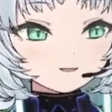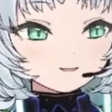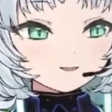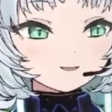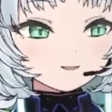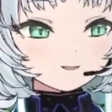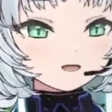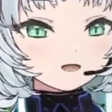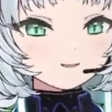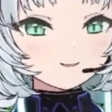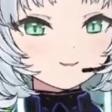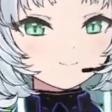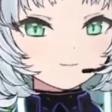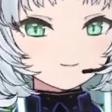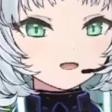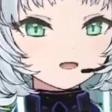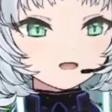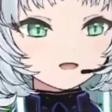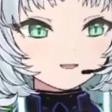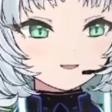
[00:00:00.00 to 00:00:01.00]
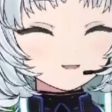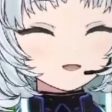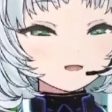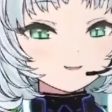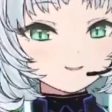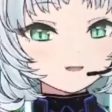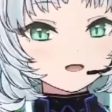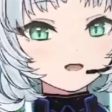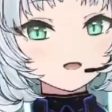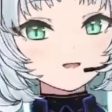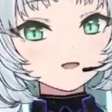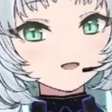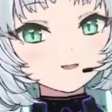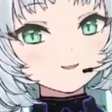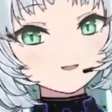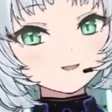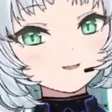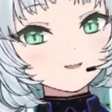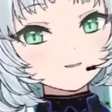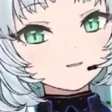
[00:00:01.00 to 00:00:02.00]
That's the main because things
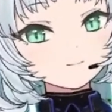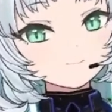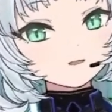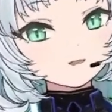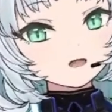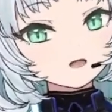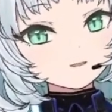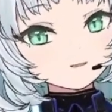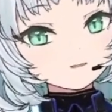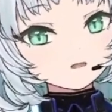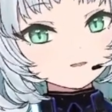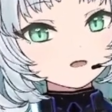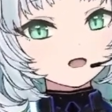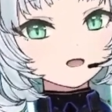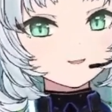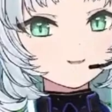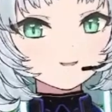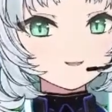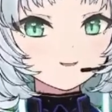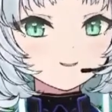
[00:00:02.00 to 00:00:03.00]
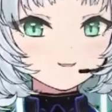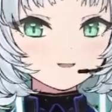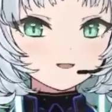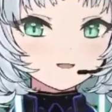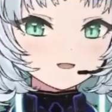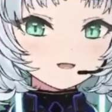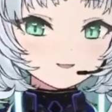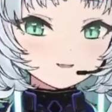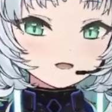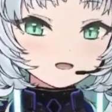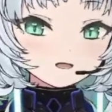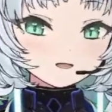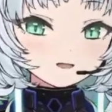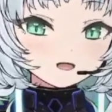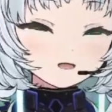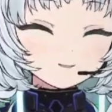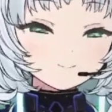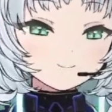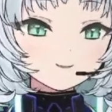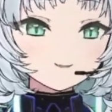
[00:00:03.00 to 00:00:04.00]
like the date with Papyrus and then Undyne and
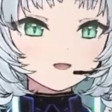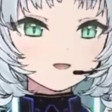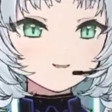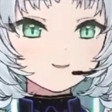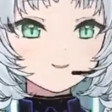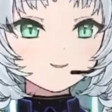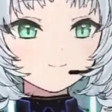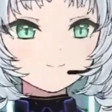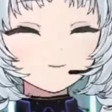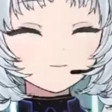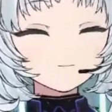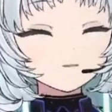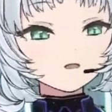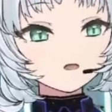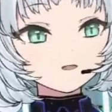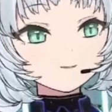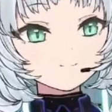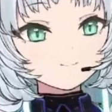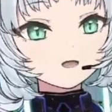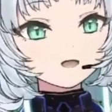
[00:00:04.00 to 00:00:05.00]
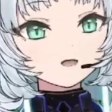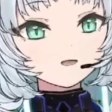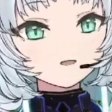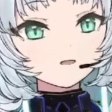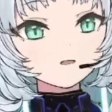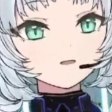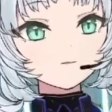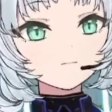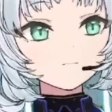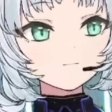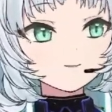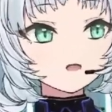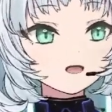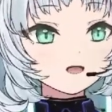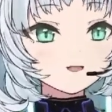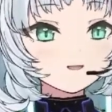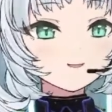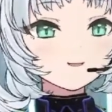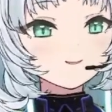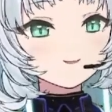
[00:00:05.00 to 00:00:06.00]
Alphys, that's gonna be more of like
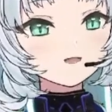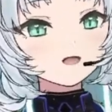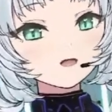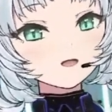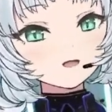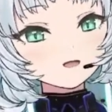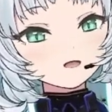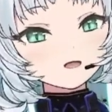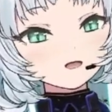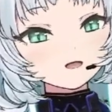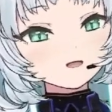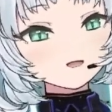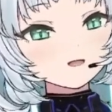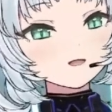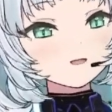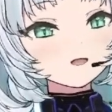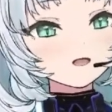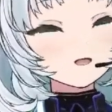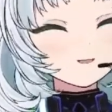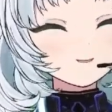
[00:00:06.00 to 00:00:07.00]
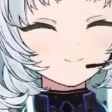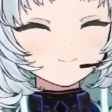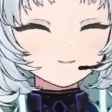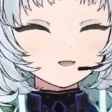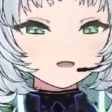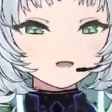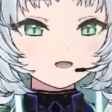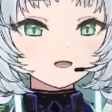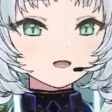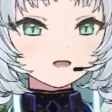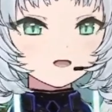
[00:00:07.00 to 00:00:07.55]
fun, lighthearted, like comedic.